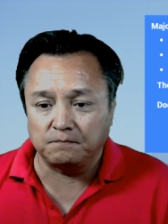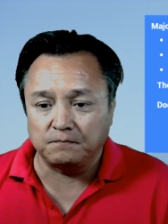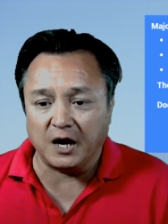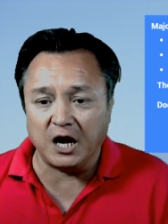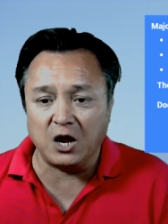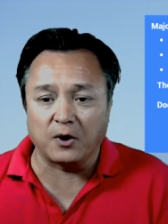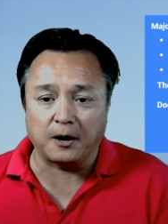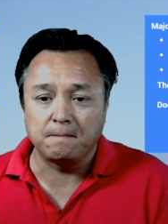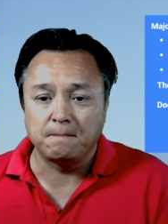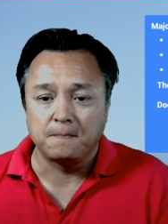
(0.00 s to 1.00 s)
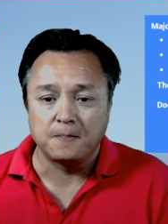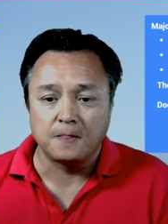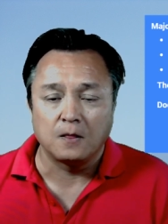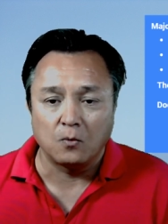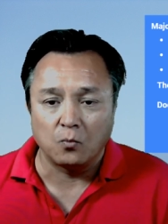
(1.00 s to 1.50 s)
anyway,
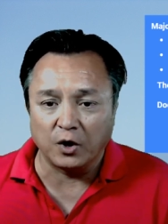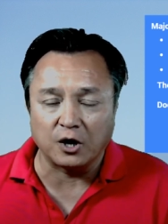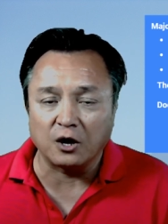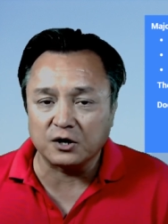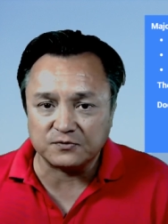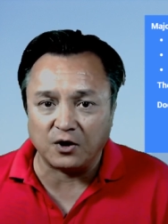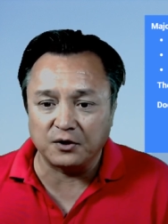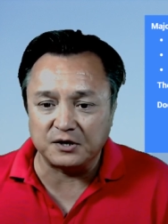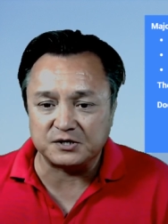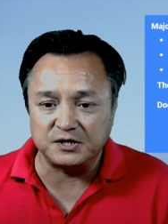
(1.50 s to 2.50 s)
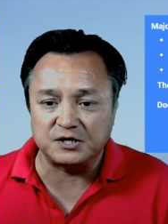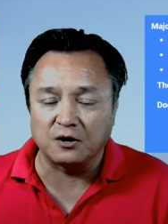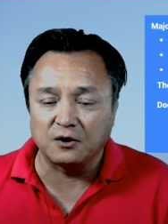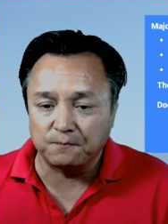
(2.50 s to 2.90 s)
regardless of all these things here,